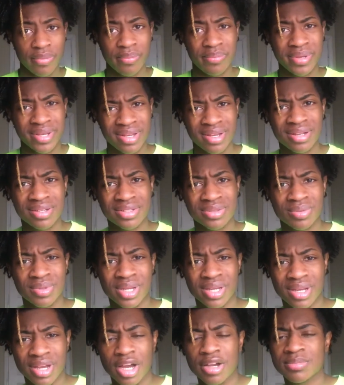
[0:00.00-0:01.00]
Because when
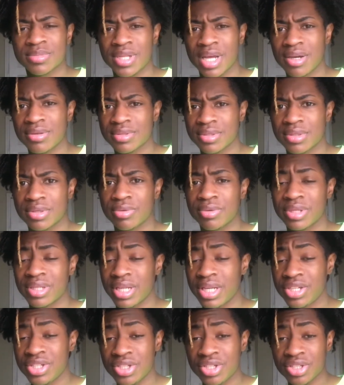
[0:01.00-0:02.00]
it comes down to the
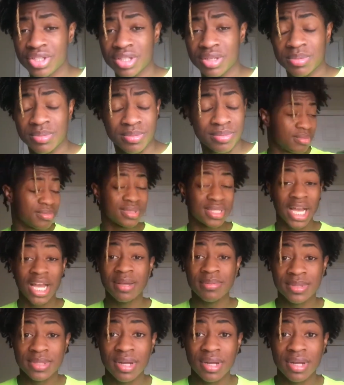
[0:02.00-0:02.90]
relationship type